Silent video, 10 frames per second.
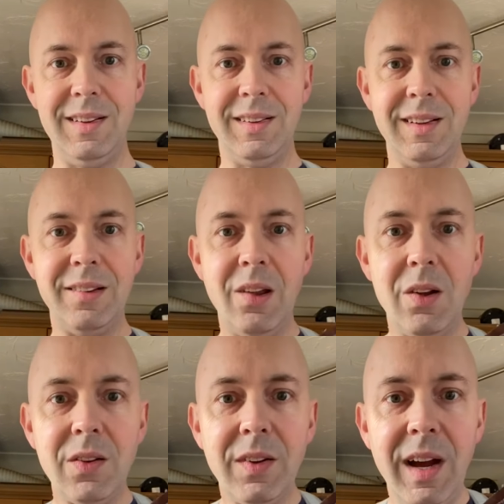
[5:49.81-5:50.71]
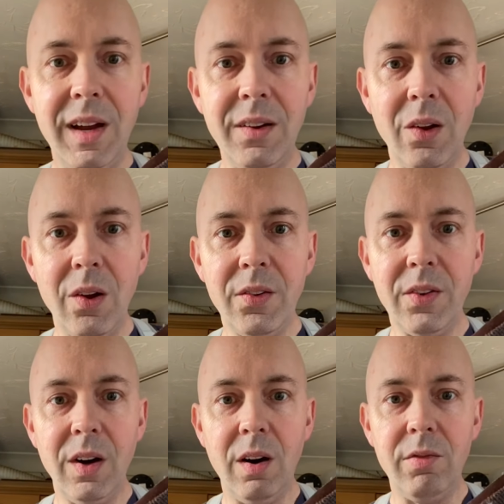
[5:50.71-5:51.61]
there's lots and lots
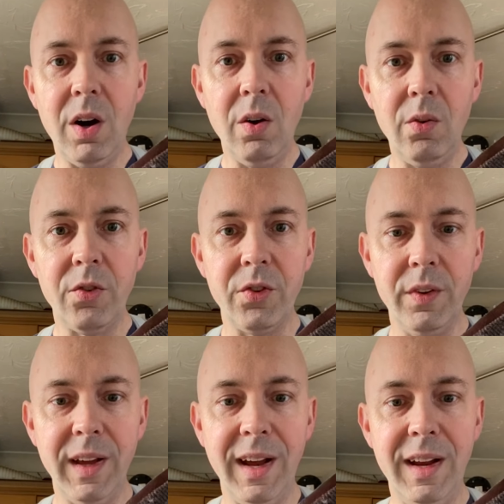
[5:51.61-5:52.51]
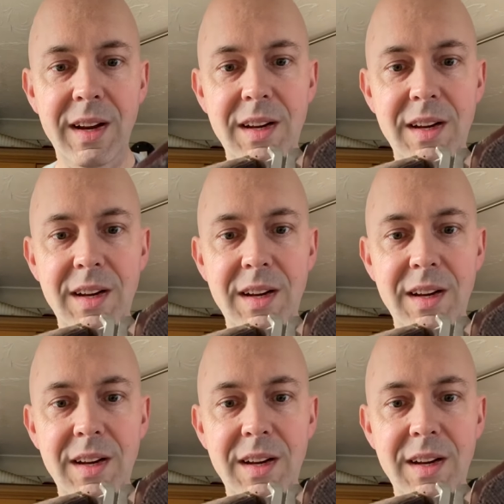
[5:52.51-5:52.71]
of holes through there.